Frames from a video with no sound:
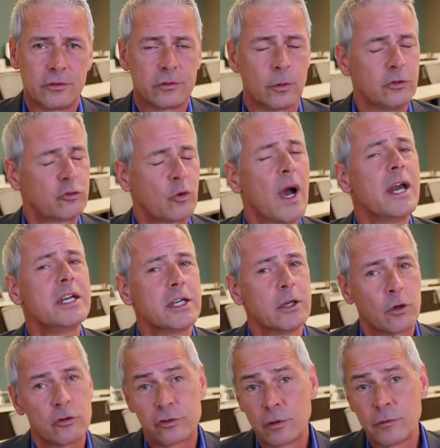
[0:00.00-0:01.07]
So in trying to
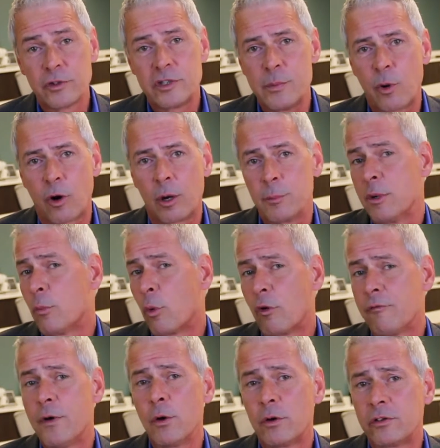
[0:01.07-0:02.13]
get our service department
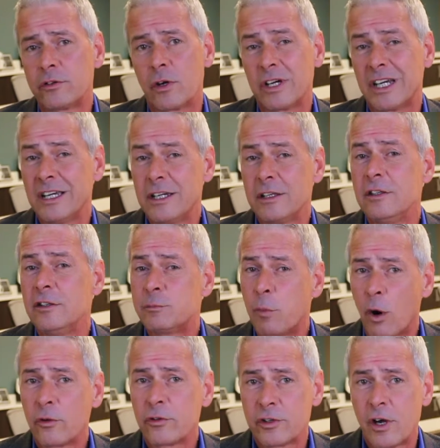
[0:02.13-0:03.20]
more focused on getting these
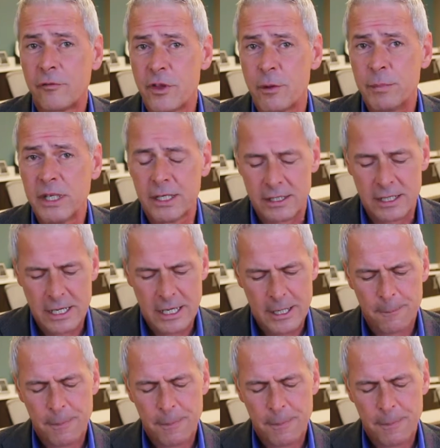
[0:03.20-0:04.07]
parts off the bin,